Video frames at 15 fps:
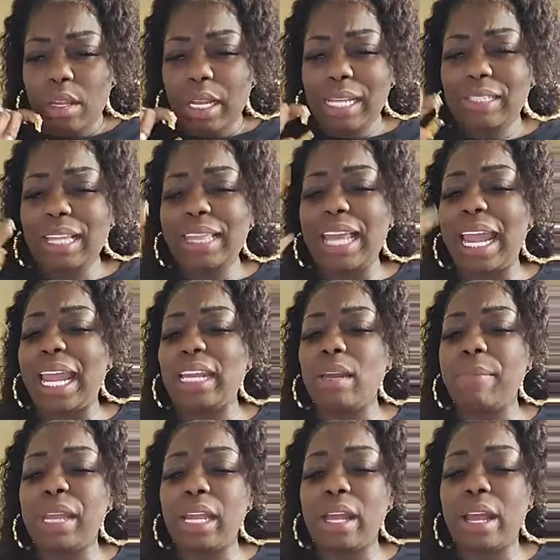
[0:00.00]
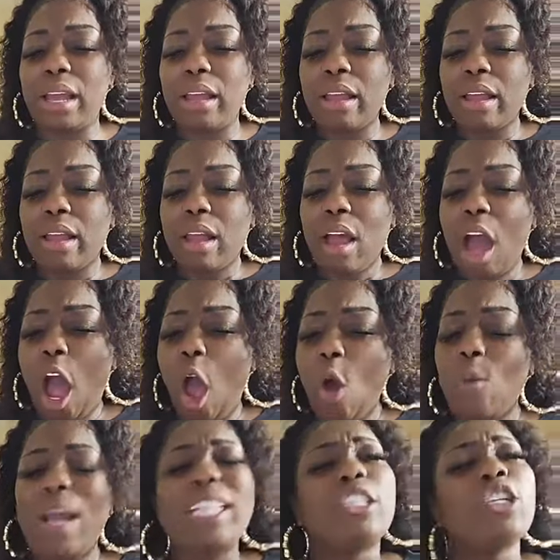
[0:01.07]
He said the enemy
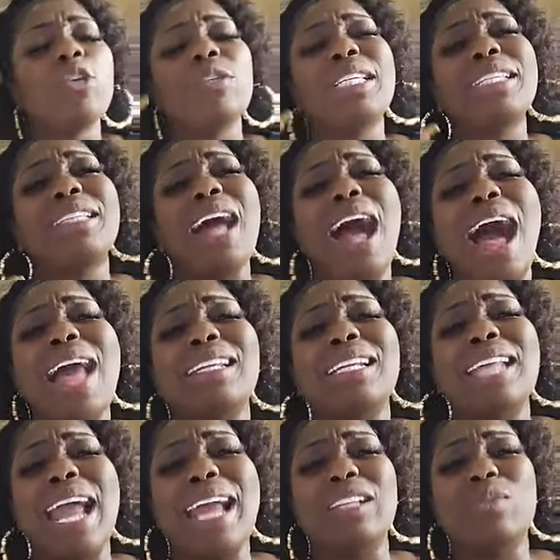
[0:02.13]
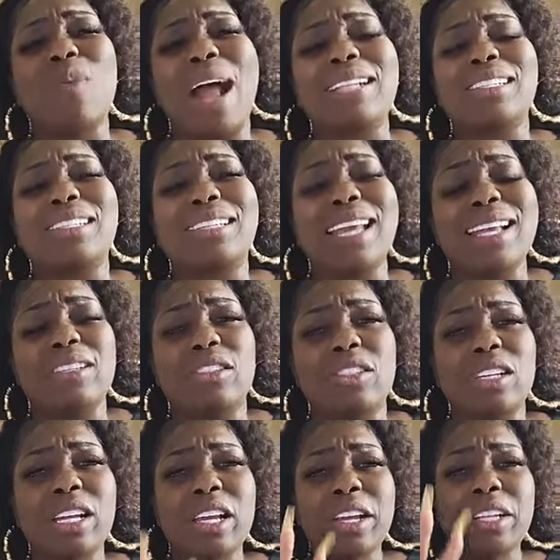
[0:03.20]
always uses the holidays, watch this,
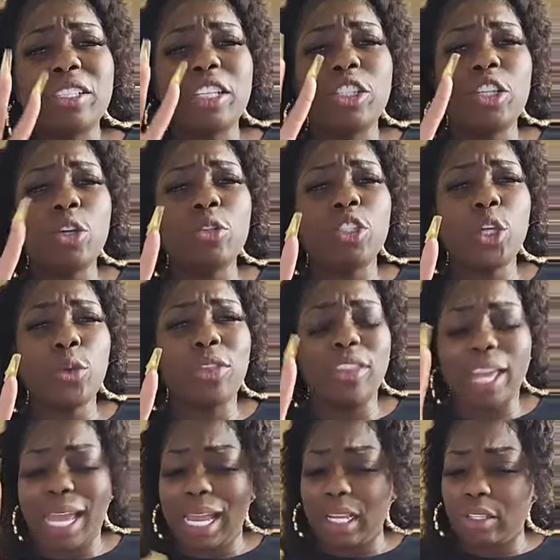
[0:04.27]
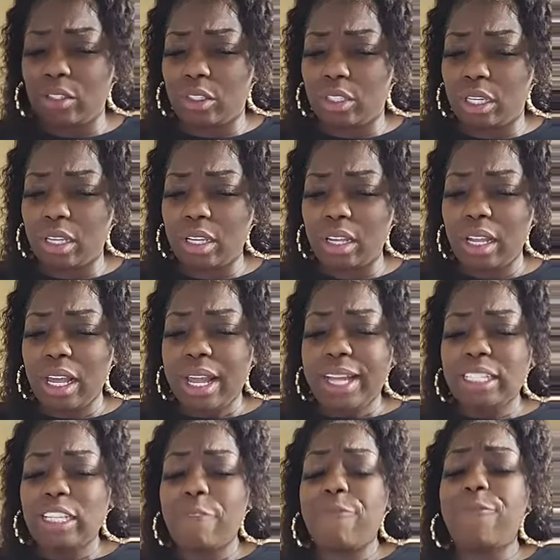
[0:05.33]
to do two things.
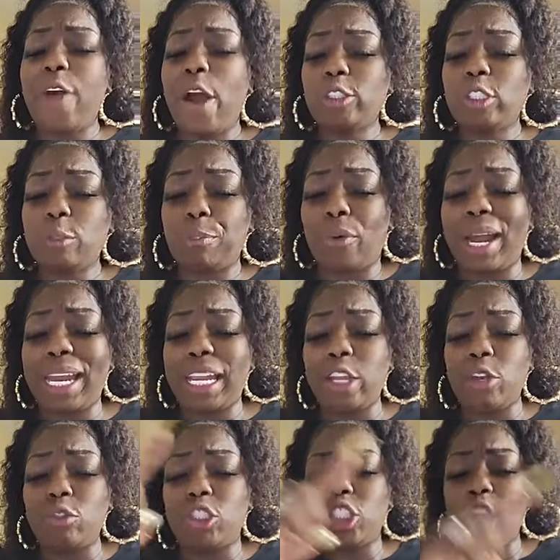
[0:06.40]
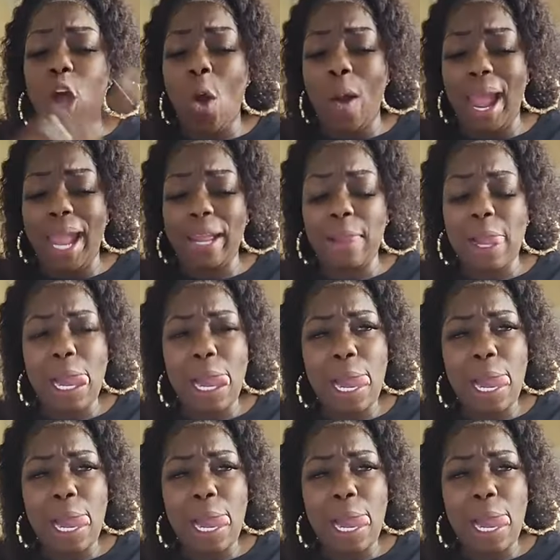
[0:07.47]
To first bring you joy